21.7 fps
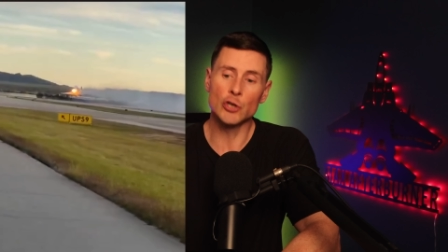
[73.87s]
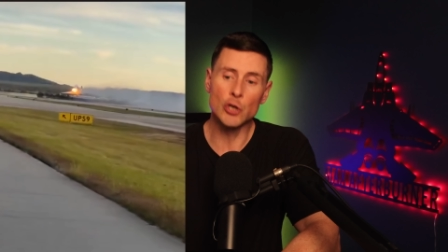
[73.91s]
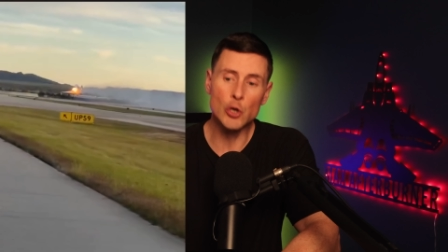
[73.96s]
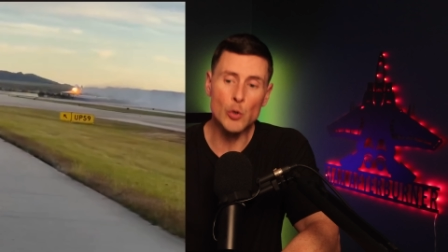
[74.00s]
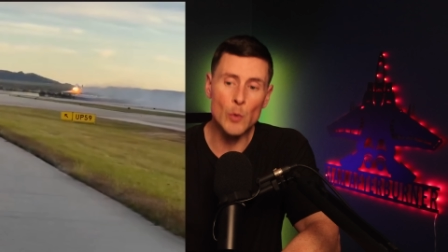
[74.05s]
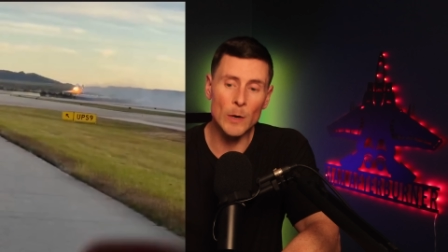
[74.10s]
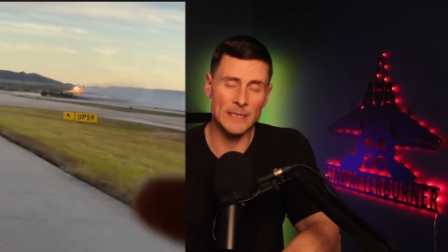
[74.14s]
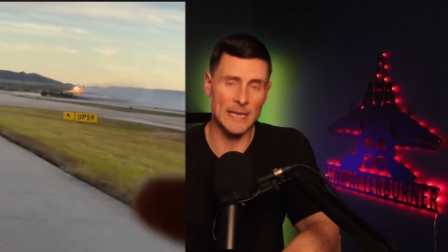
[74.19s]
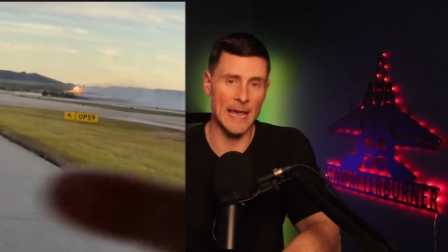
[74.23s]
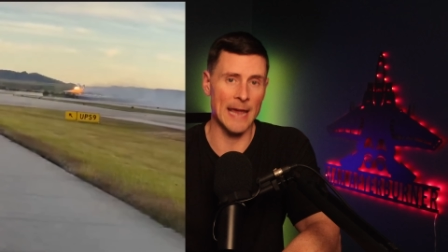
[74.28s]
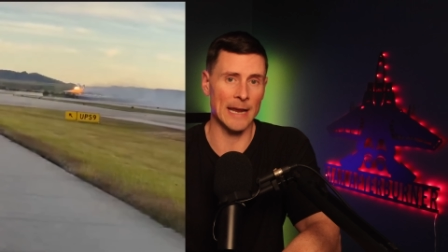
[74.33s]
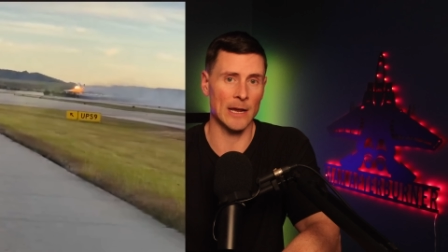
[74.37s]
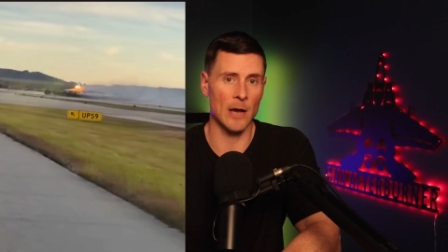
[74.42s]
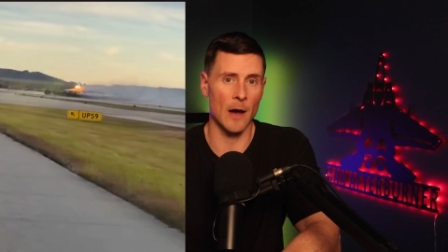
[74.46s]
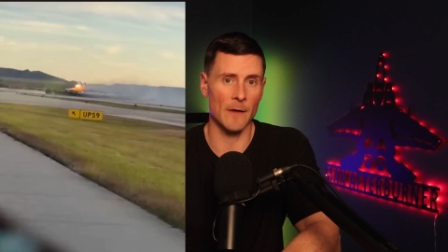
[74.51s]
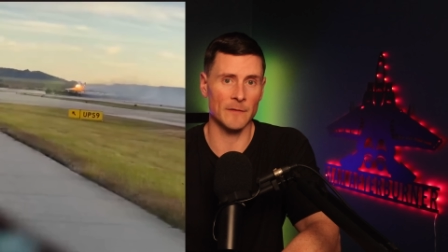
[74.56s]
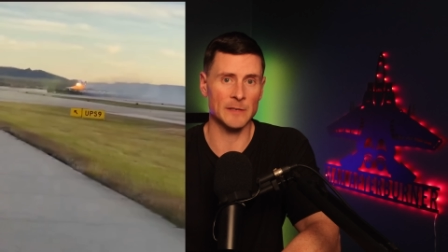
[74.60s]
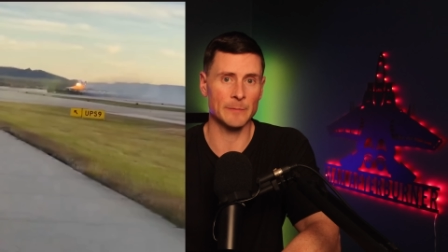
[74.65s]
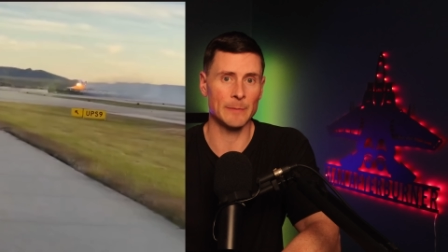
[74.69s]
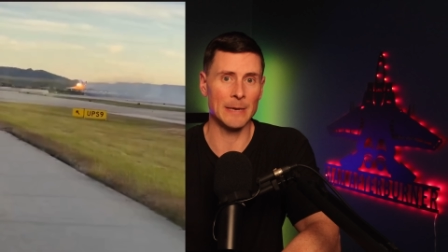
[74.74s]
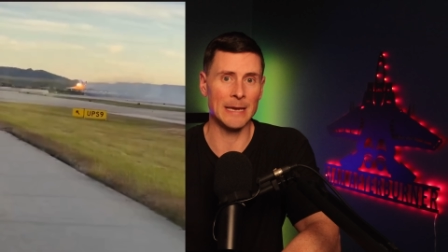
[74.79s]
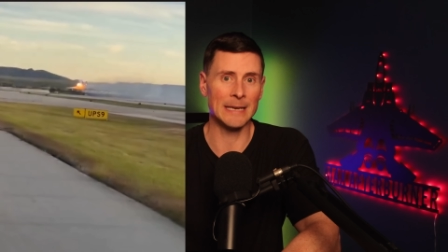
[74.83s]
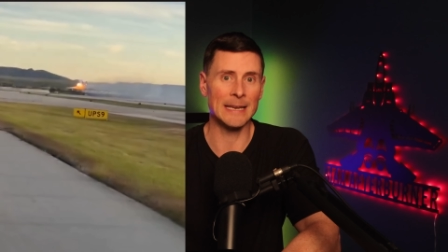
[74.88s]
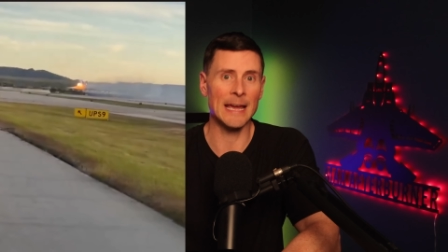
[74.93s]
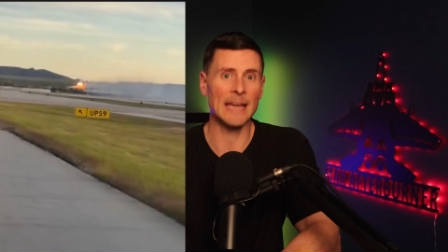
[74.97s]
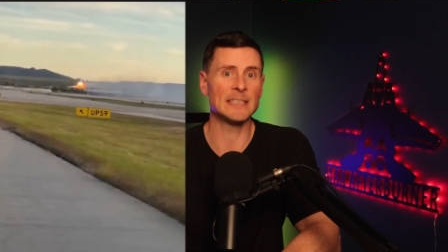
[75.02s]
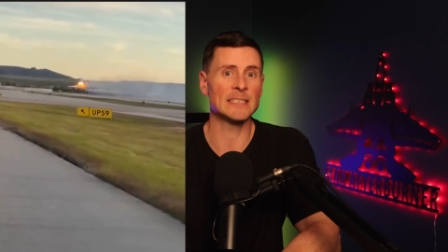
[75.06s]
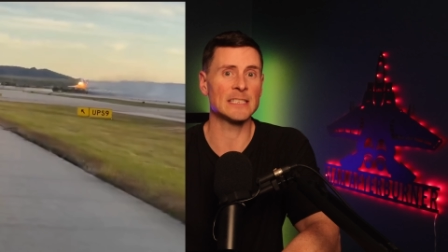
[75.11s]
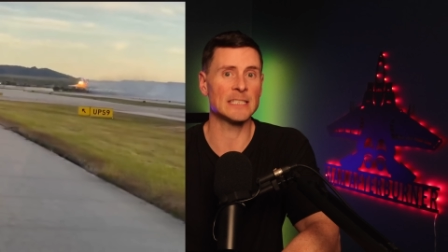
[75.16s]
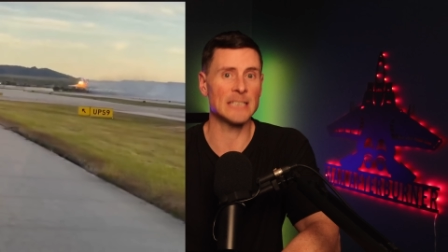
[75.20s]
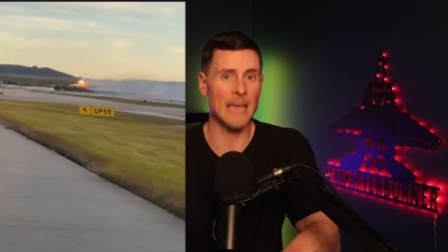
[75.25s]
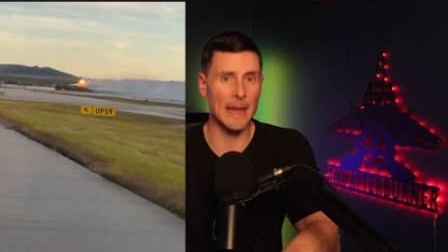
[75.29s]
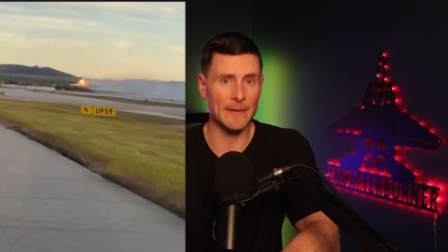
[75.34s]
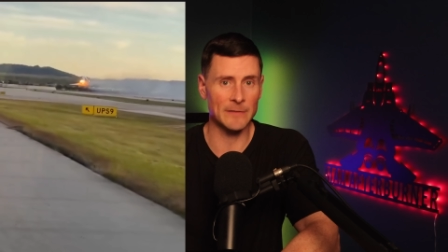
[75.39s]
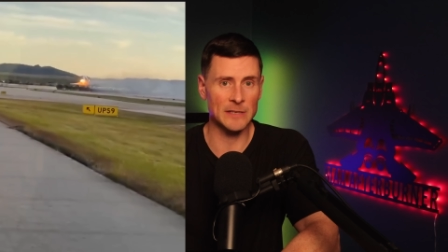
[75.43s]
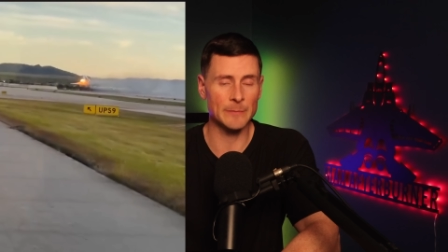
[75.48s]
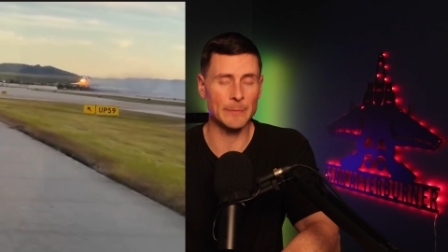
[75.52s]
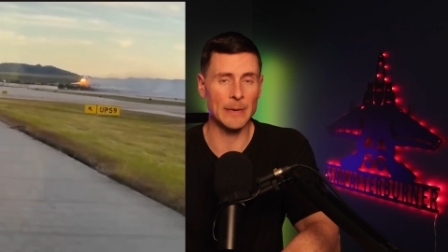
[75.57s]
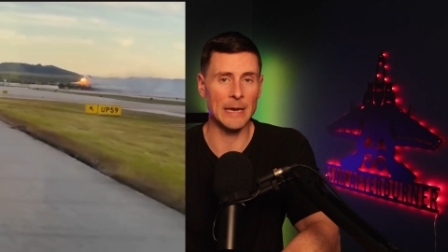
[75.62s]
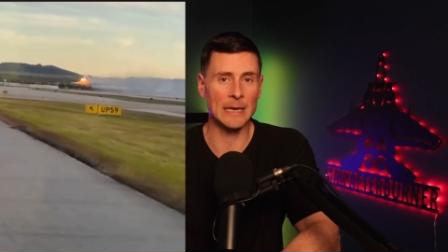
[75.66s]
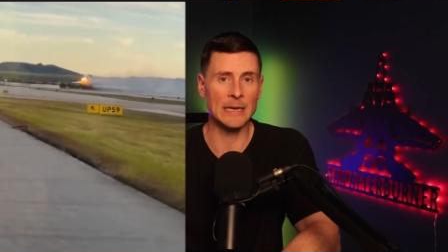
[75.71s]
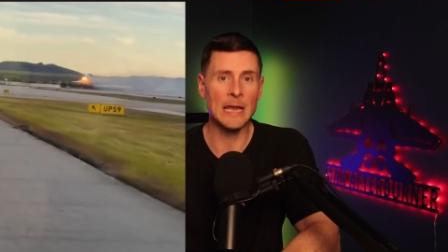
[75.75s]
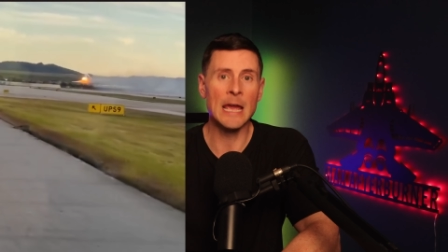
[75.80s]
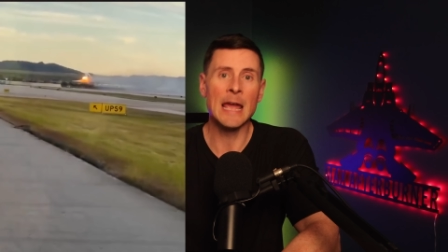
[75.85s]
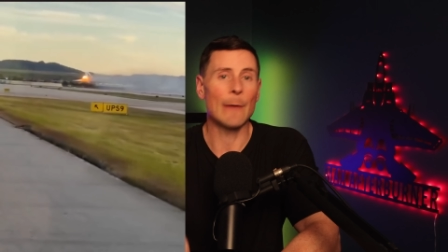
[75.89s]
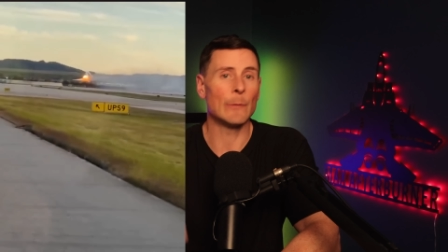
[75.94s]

to a takeoff speed, a safe speed.